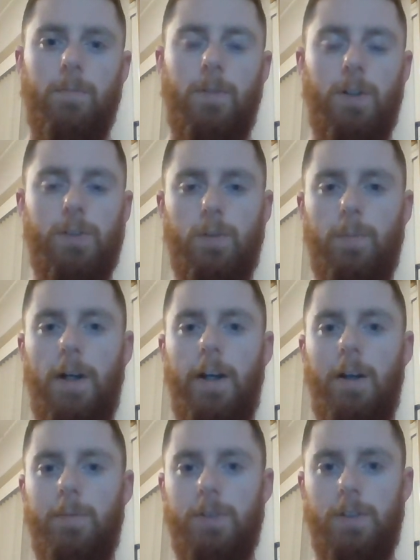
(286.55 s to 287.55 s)
Also
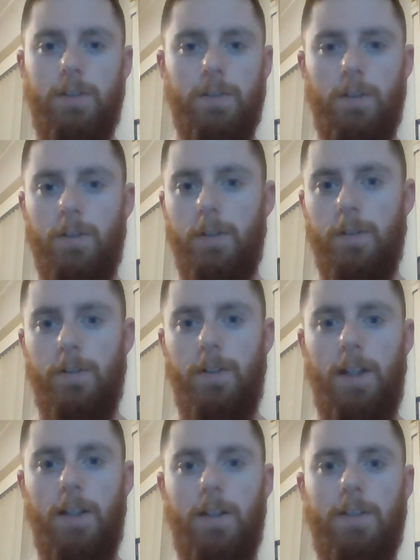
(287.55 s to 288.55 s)
biopsies are another
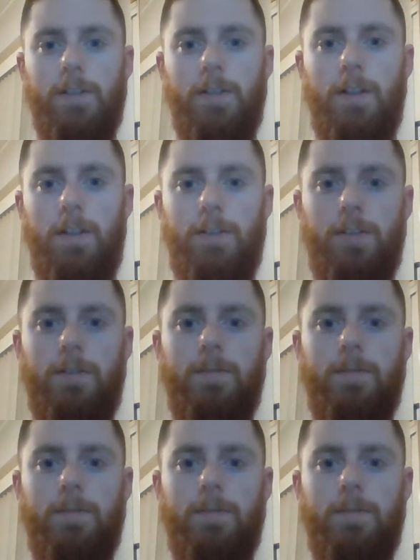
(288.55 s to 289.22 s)
diagnostic test.